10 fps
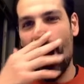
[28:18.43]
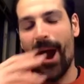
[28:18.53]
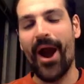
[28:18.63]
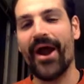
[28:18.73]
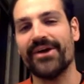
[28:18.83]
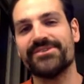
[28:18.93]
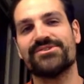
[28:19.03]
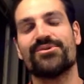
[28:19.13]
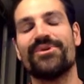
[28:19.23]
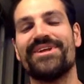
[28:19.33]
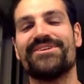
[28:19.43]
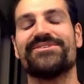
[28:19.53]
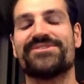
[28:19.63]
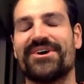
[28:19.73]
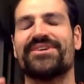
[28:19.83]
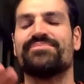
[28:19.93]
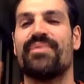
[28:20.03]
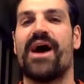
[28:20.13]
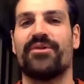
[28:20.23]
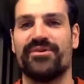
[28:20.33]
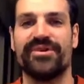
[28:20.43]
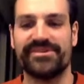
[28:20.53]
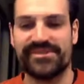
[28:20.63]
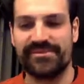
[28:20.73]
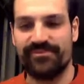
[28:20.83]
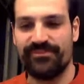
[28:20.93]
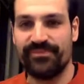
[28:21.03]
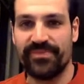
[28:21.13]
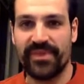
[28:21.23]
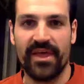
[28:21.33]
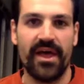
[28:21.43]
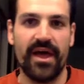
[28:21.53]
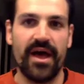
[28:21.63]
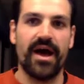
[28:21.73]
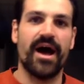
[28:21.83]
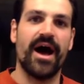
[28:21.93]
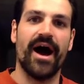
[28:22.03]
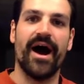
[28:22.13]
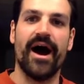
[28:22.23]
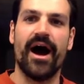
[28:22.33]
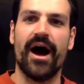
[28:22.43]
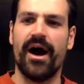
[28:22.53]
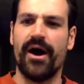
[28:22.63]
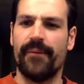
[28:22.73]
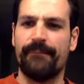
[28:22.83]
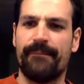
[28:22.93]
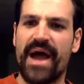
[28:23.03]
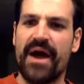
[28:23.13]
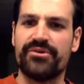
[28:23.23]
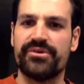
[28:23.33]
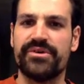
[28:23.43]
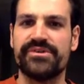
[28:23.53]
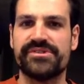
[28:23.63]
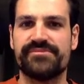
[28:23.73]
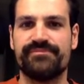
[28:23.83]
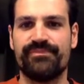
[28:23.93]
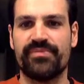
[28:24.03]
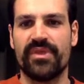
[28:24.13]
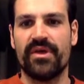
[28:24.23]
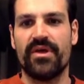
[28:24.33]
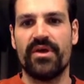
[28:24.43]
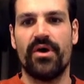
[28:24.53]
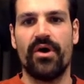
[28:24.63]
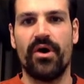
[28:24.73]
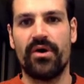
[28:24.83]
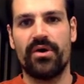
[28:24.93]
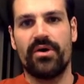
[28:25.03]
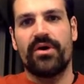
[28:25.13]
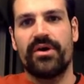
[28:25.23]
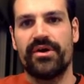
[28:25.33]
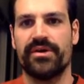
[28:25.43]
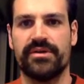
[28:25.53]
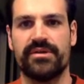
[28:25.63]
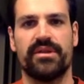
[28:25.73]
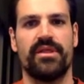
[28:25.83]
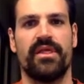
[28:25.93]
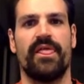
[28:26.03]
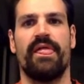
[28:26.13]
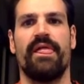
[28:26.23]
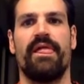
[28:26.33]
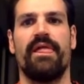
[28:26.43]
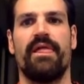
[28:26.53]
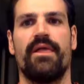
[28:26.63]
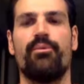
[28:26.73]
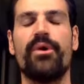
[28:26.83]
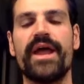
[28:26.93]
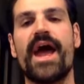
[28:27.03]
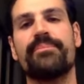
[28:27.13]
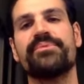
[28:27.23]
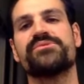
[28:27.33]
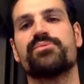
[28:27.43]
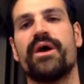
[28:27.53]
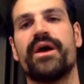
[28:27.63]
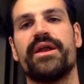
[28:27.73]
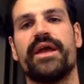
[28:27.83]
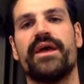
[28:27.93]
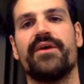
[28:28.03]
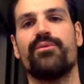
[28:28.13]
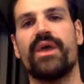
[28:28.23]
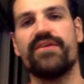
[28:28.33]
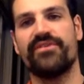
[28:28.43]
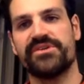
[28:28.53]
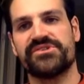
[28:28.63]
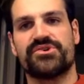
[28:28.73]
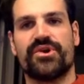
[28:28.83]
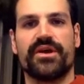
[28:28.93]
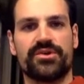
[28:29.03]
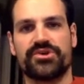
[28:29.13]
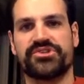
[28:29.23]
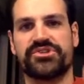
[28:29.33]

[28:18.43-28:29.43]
Alright, so we need to discuss boundaries. Boundaries are what happens when a wave on a string